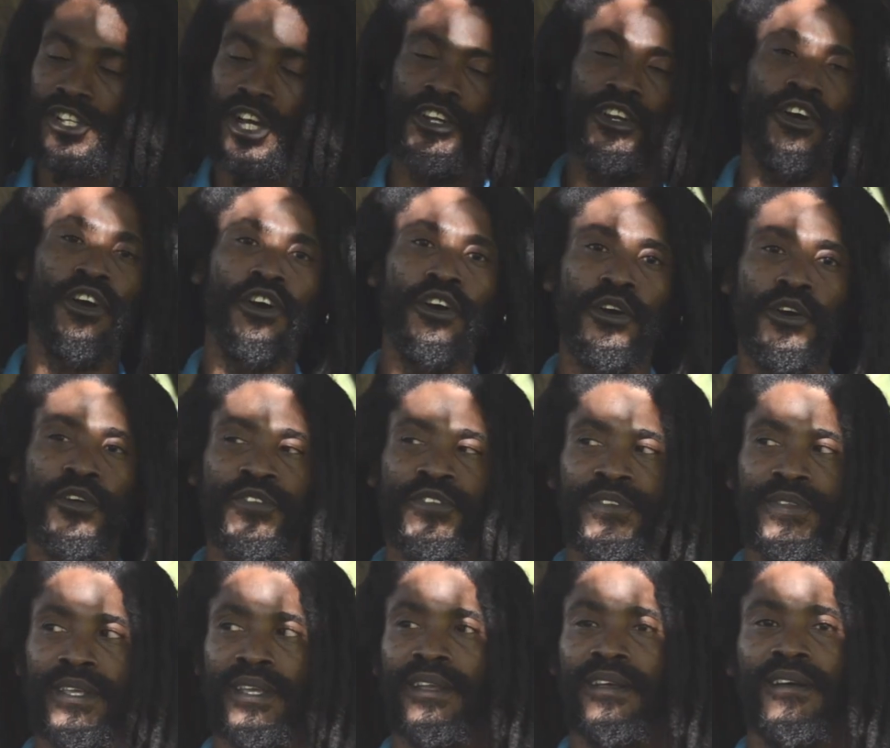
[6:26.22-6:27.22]
on earth
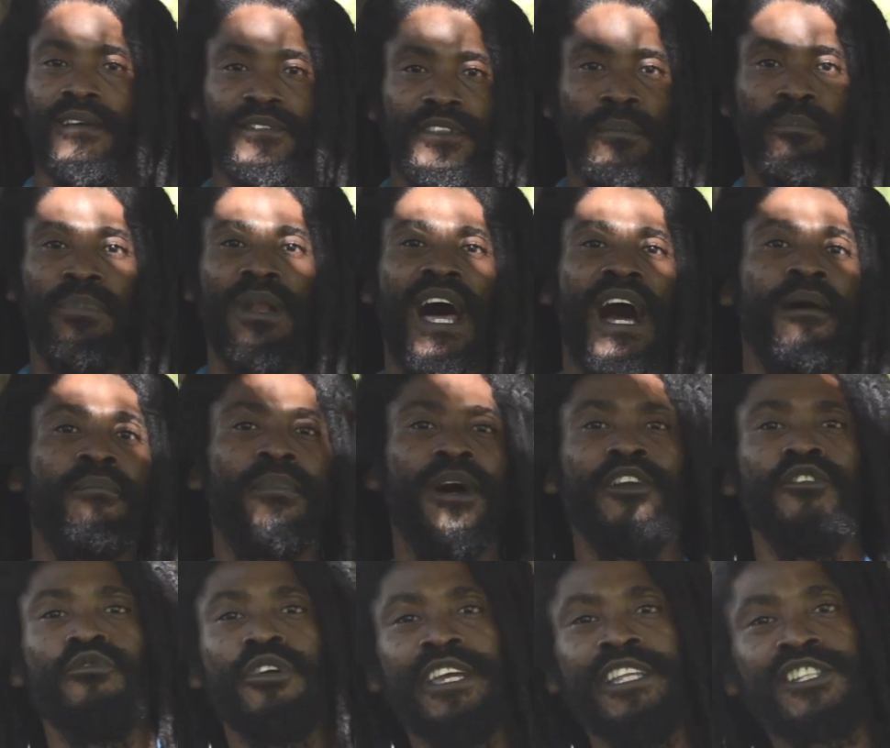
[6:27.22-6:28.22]
the black man
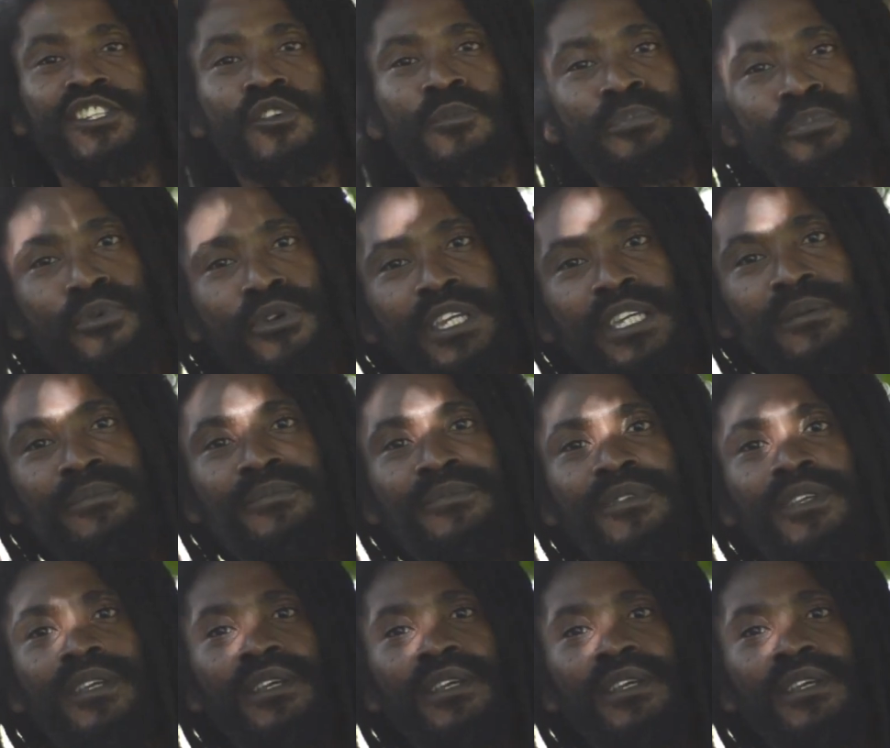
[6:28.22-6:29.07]
reigns supreme,